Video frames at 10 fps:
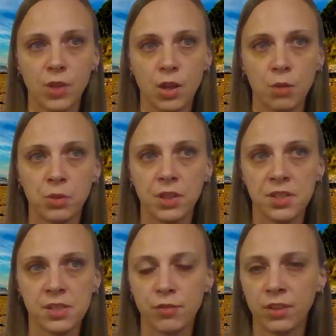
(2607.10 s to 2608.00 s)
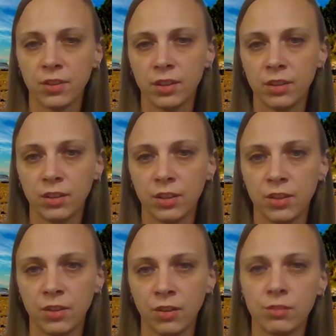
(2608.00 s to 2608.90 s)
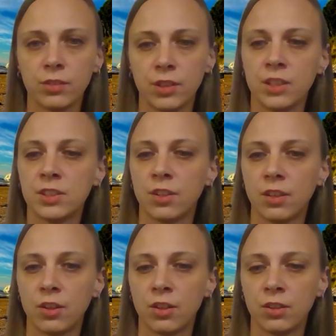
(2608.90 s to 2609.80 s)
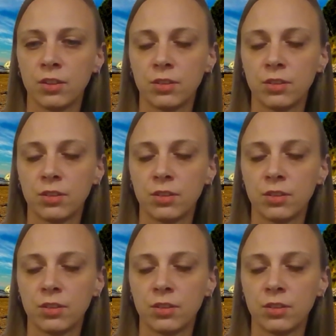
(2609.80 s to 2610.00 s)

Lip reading: a pleasant feeling. You know, it is going to hurt.